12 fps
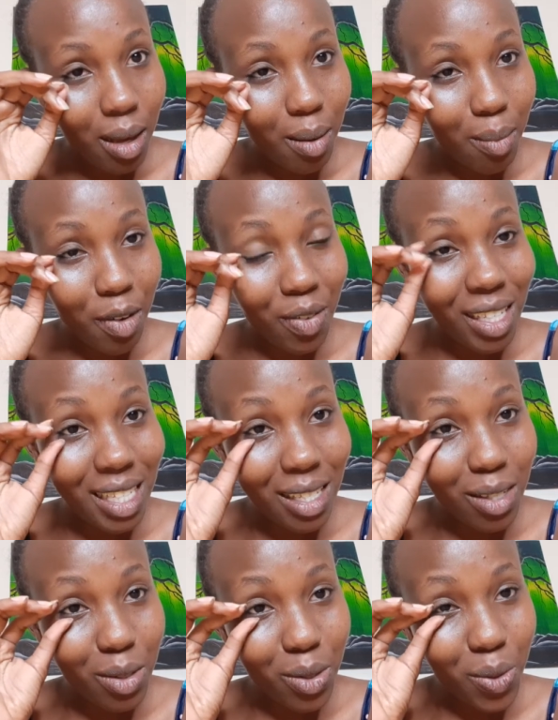my face is
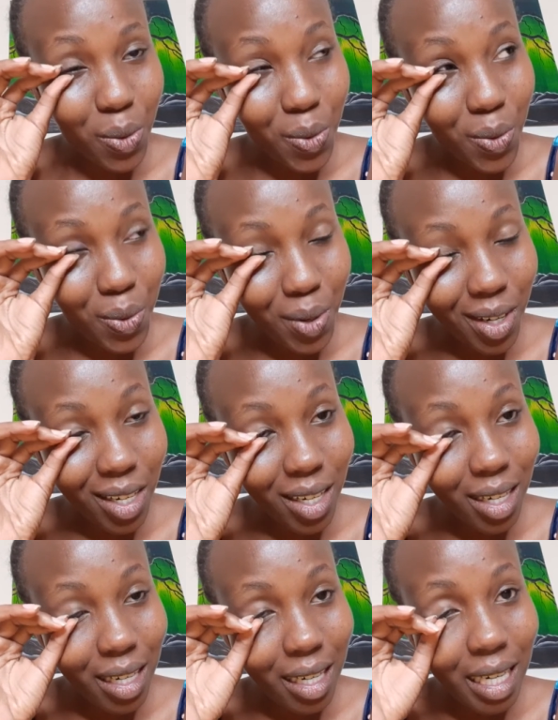so
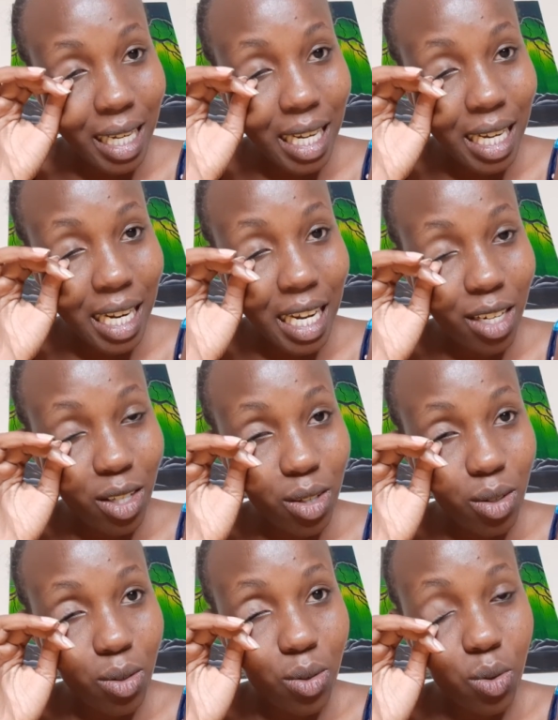clean and
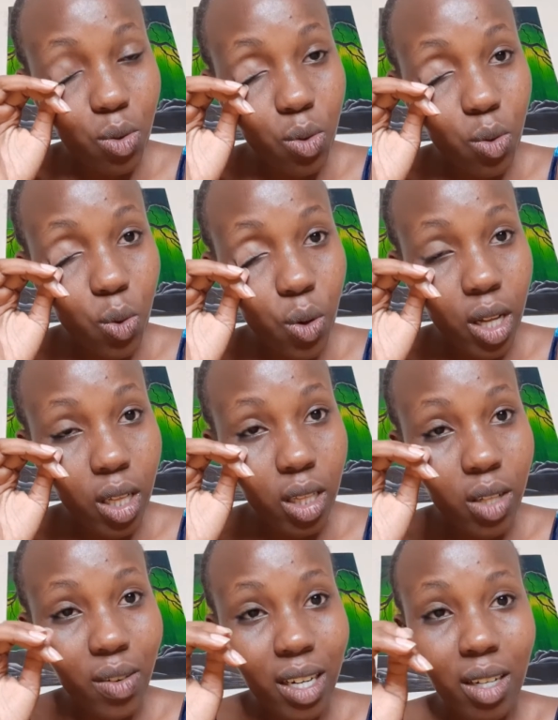so
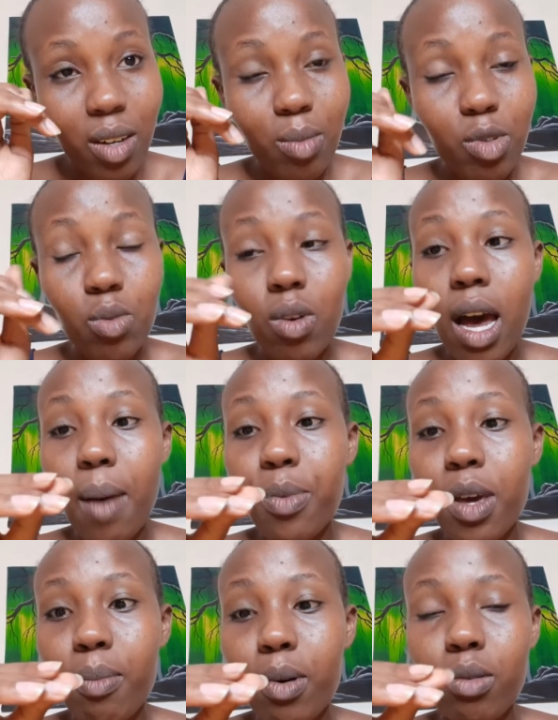healthy right now. I'm so
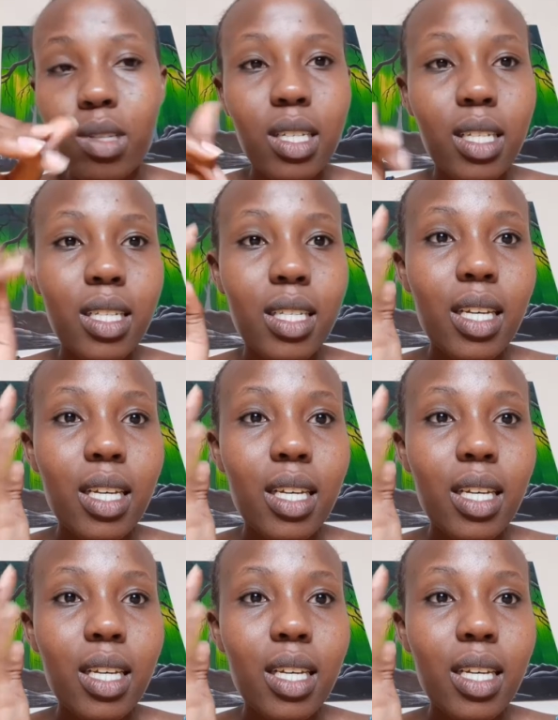happy about it.